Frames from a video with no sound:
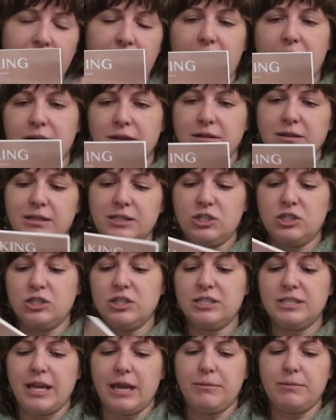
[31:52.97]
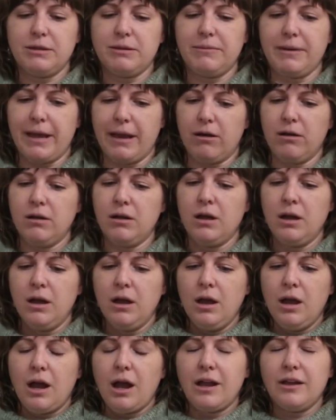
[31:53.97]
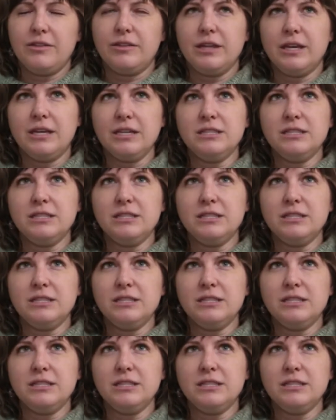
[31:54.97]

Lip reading: and this just came in the mail. I think